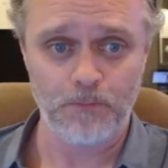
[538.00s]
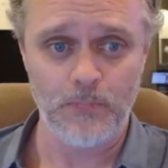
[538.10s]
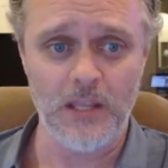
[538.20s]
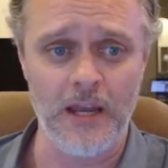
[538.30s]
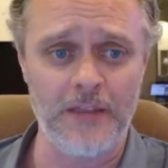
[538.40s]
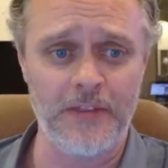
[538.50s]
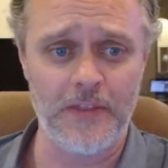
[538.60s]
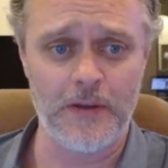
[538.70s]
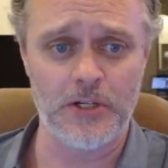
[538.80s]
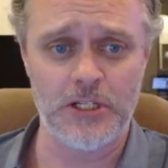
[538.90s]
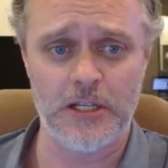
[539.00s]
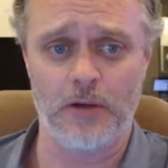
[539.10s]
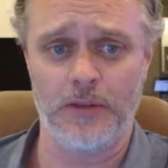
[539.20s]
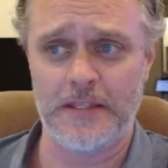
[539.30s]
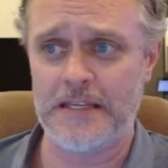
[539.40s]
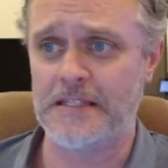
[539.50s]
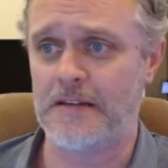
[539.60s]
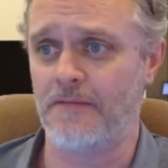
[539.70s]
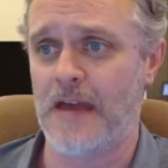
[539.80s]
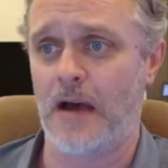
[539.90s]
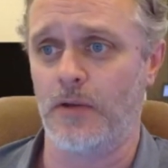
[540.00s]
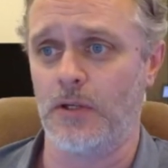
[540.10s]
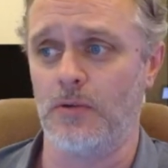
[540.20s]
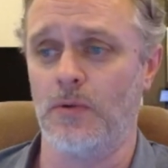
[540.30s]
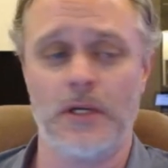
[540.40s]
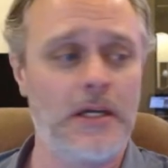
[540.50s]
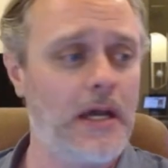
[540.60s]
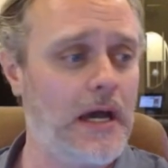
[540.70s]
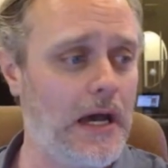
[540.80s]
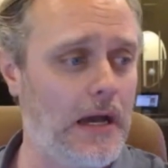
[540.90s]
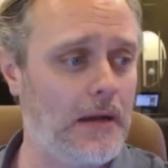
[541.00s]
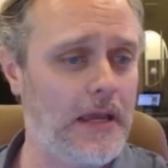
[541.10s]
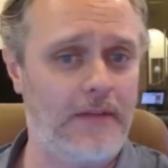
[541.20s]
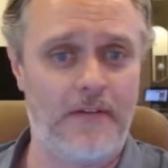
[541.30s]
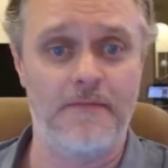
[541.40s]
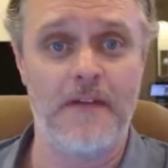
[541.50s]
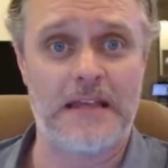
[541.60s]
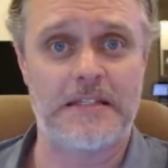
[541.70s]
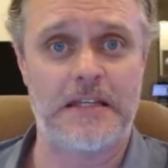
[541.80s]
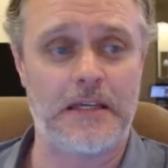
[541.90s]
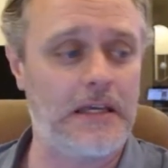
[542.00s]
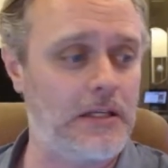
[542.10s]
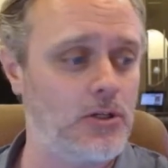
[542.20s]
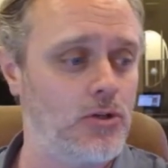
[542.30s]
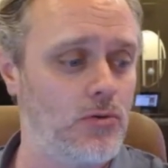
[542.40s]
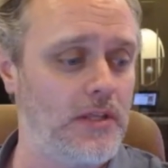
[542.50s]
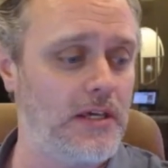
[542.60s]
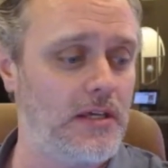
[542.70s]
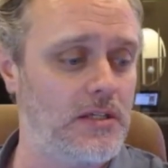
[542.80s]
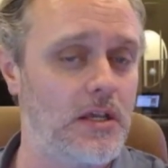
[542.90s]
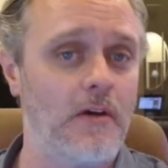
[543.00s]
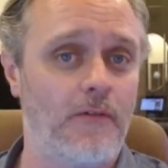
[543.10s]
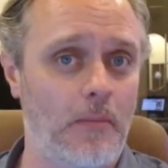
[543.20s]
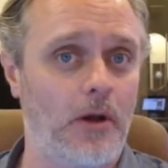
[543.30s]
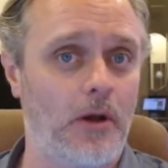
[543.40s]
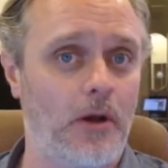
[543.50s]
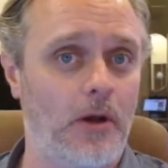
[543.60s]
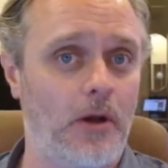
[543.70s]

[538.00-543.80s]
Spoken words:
And I think that there's still decent value kind of investing into these from a collector